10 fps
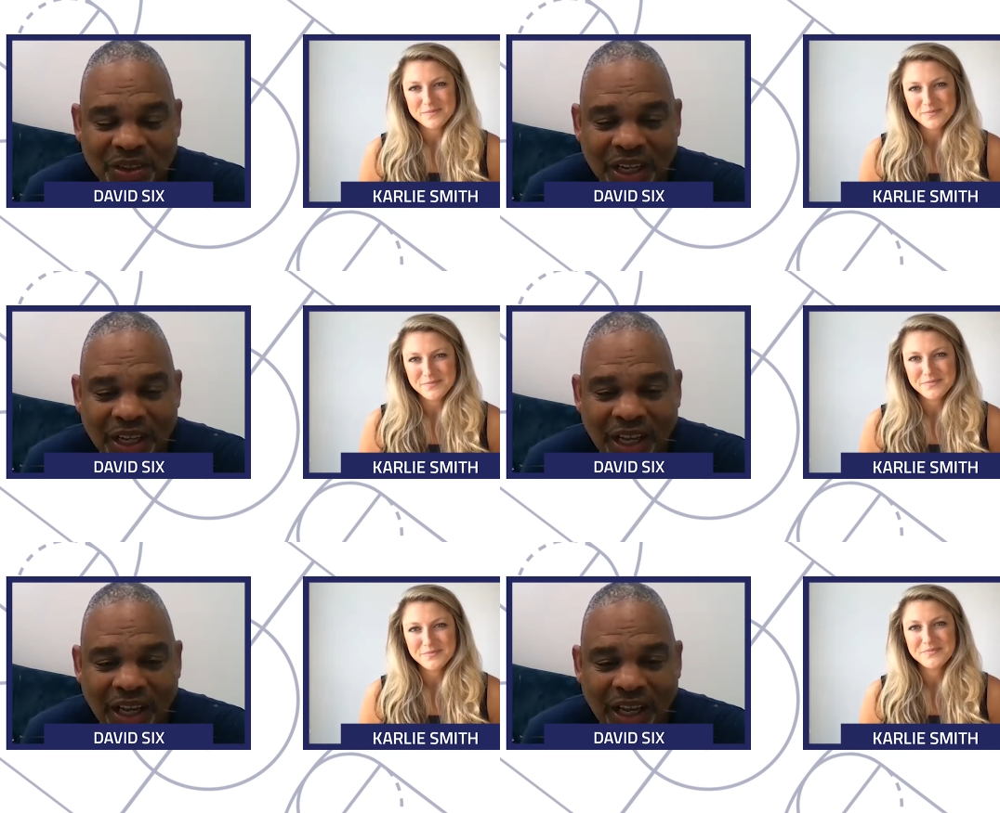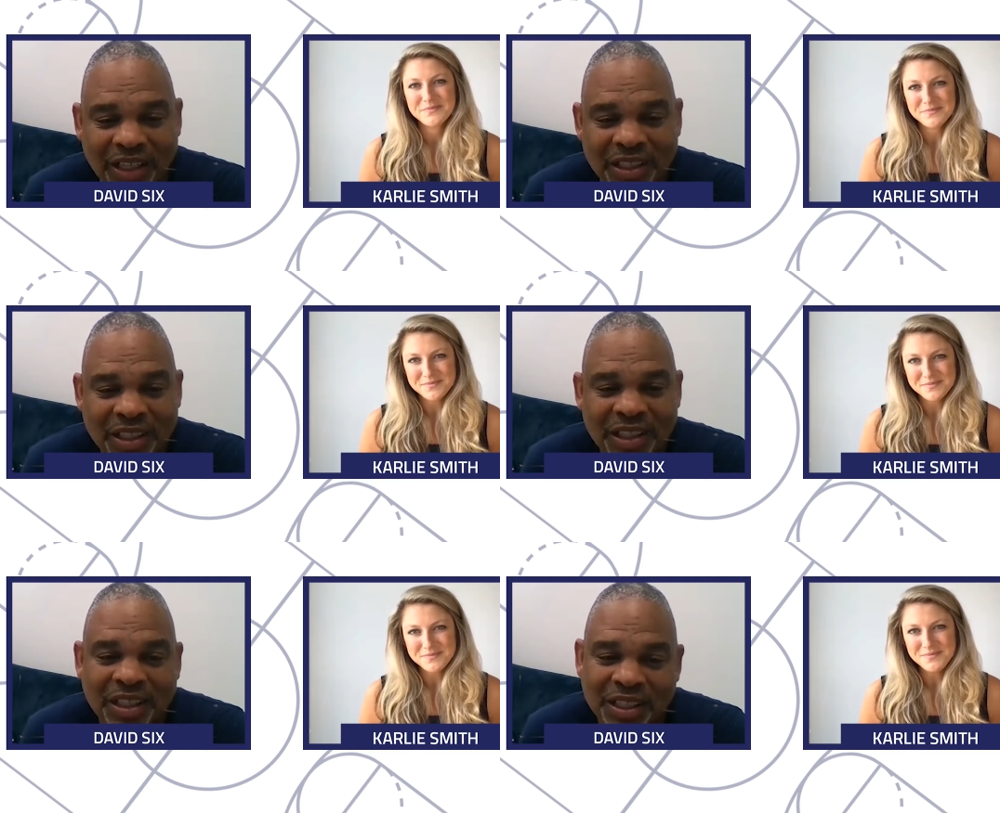Speaker 1: I, I, I,
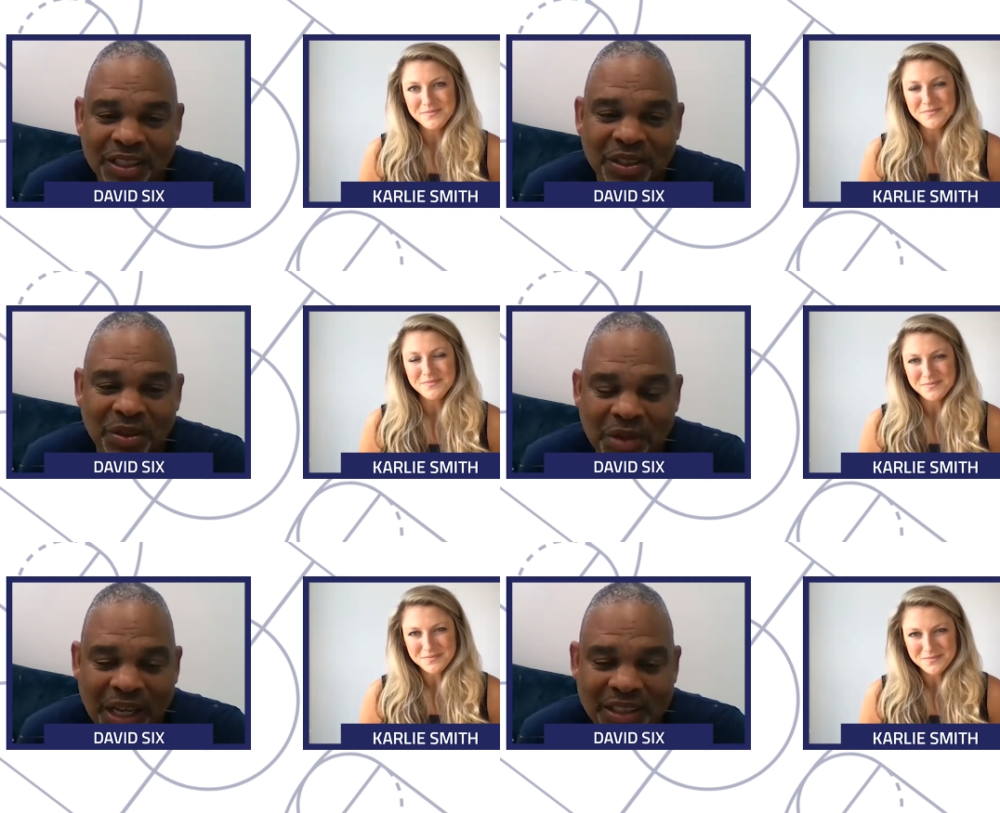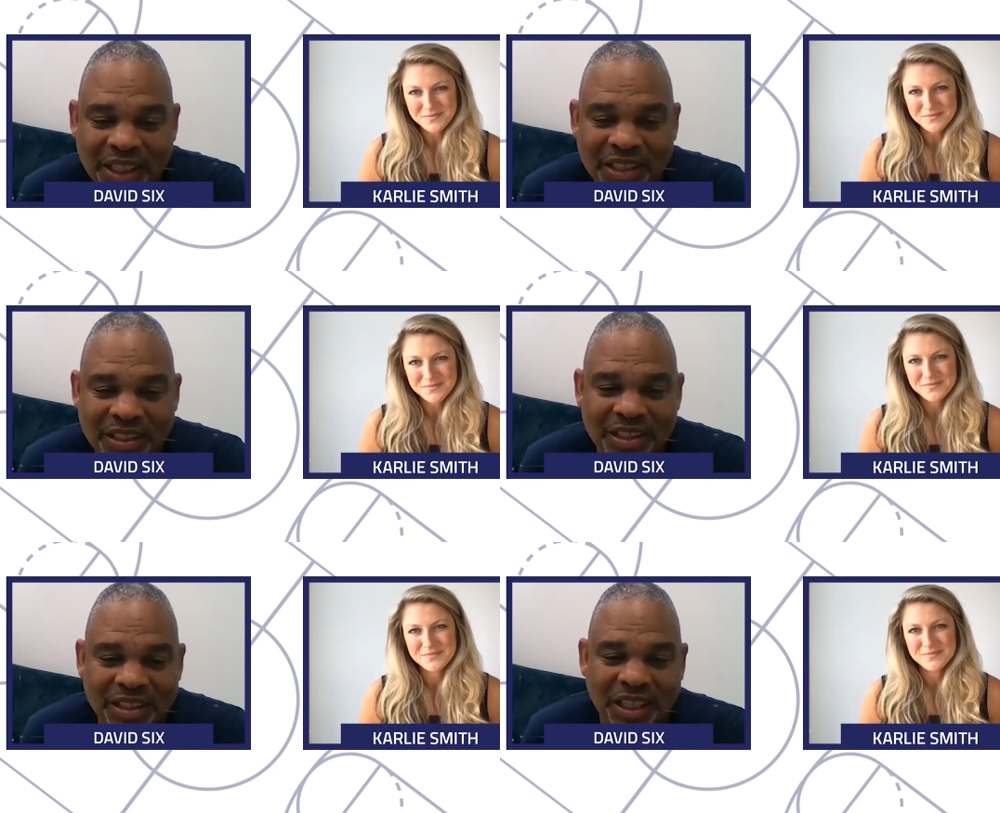you know, at the end of
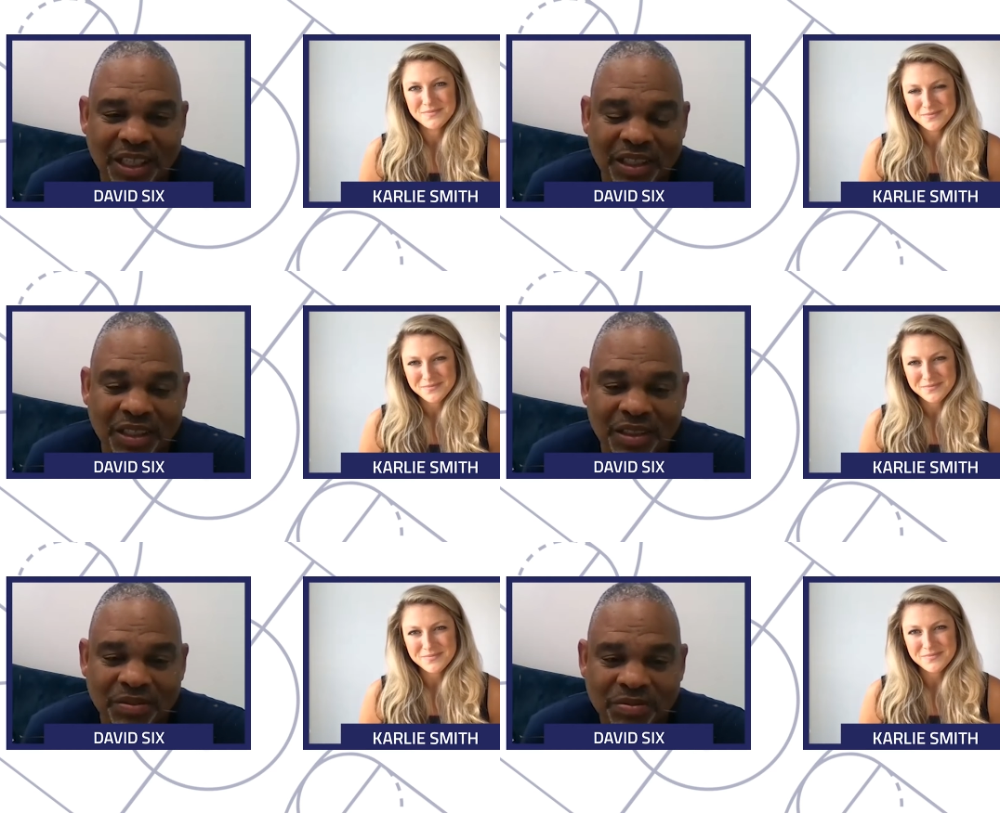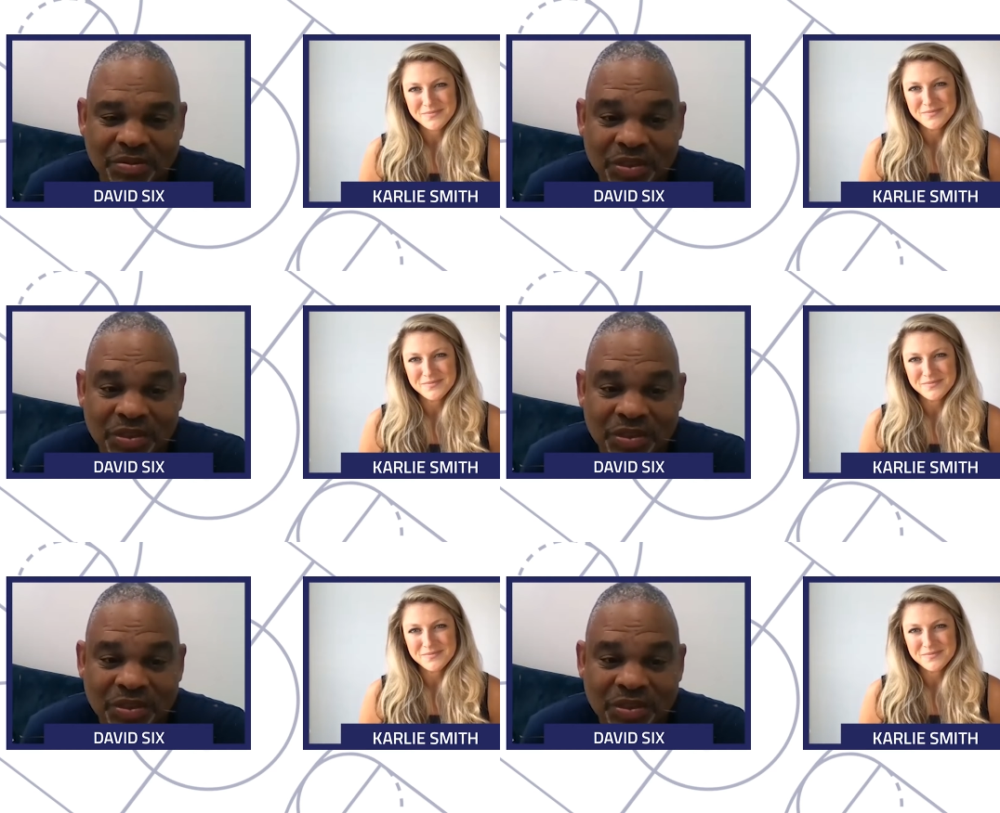the day, um,